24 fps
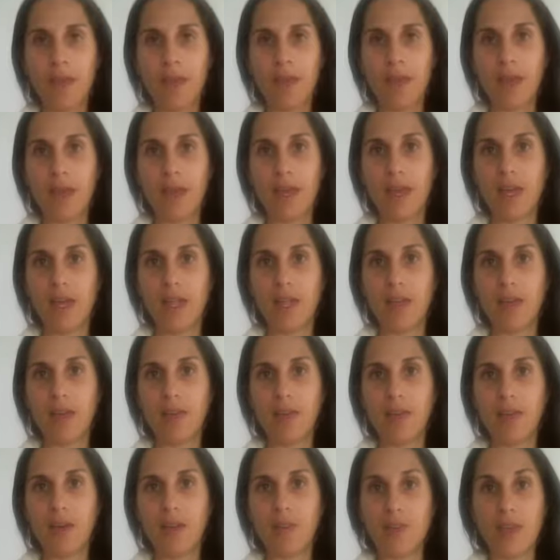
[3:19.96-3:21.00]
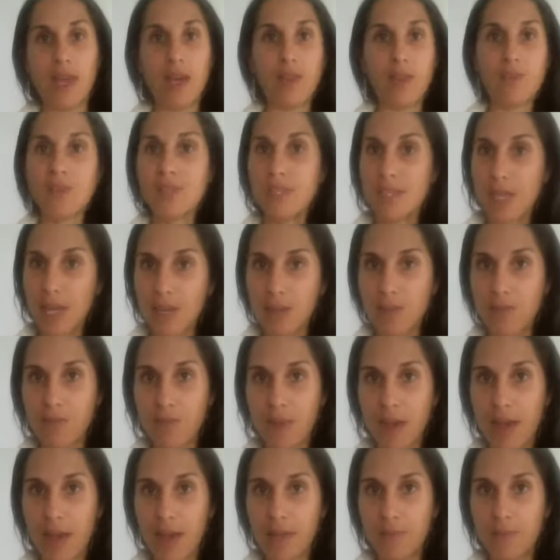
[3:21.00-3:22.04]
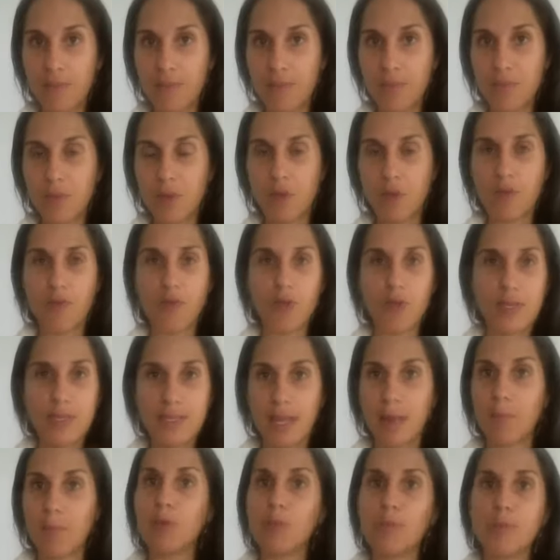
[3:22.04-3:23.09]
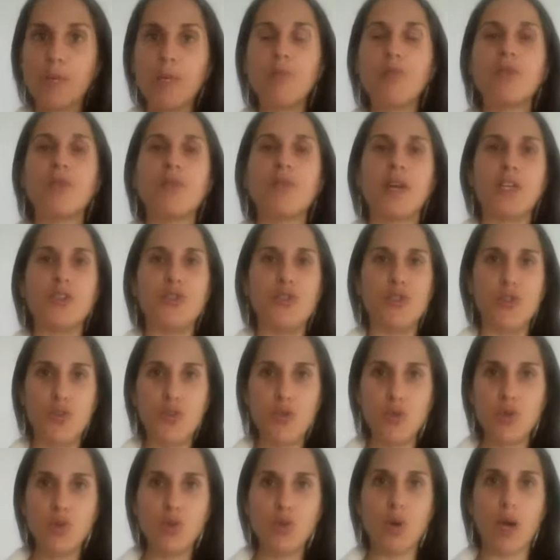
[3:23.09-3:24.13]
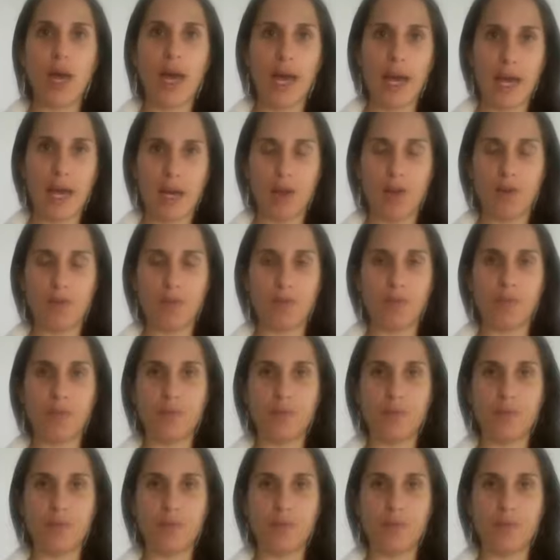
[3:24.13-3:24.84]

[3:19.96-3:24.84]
And on the other side of that, for example, people that do have